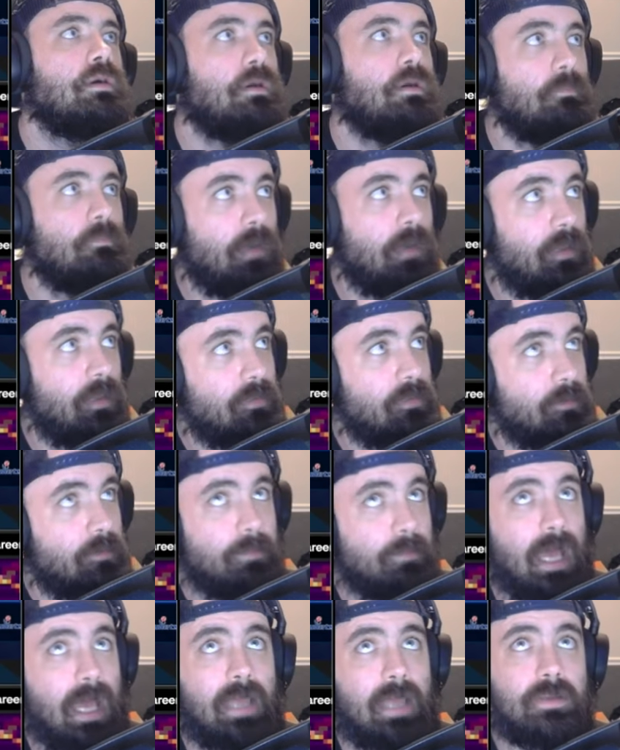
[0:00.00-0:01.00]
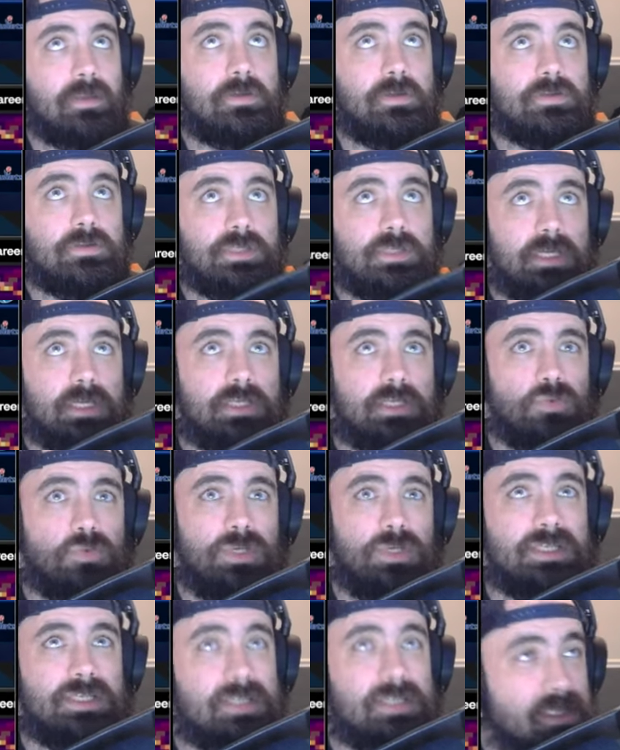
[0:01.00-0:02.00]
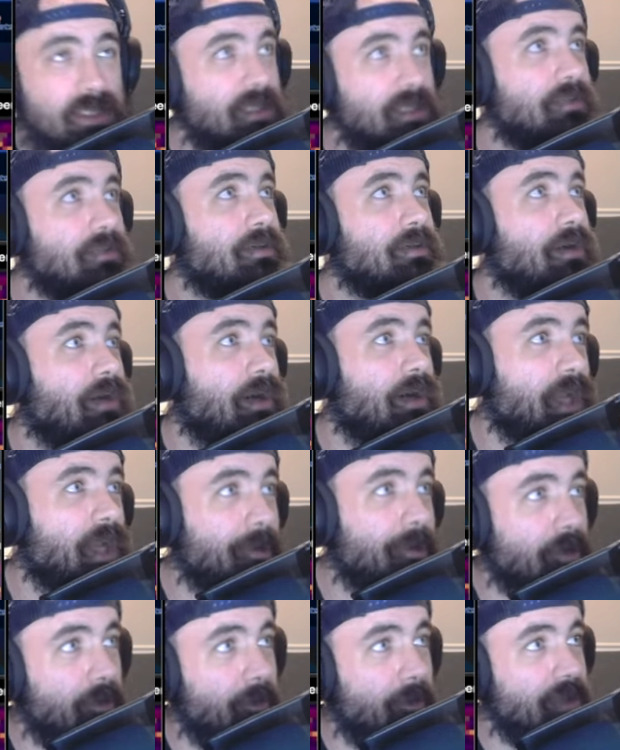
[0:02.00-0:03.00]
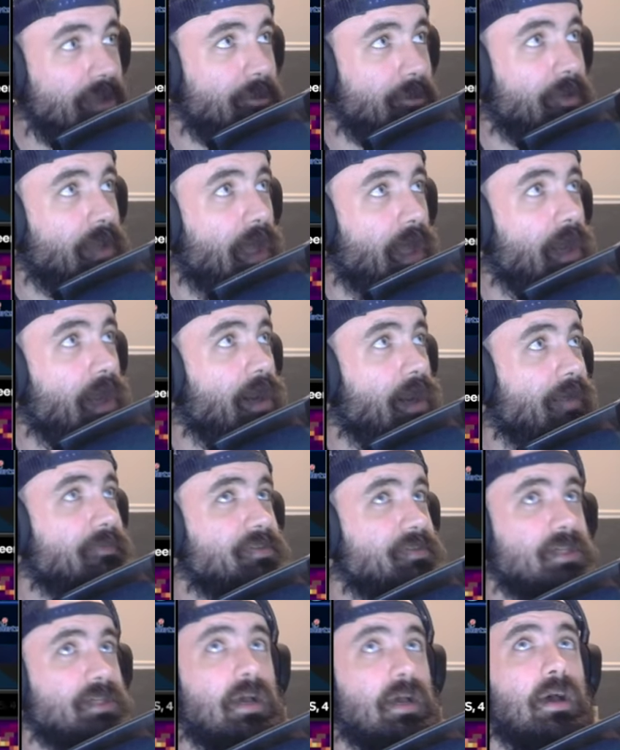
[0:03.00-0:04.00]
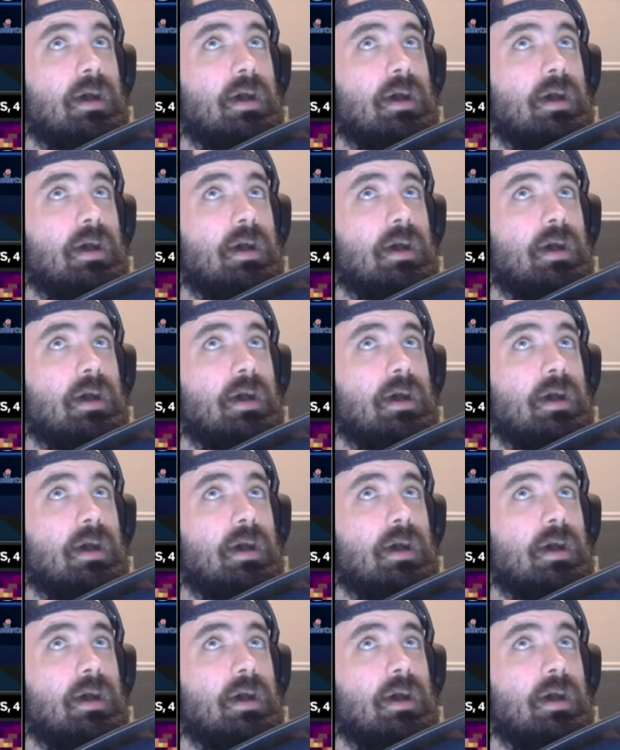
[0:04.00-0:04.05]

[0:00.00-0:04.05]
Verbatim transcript: But the bad news is we still are unable to make the playoffs.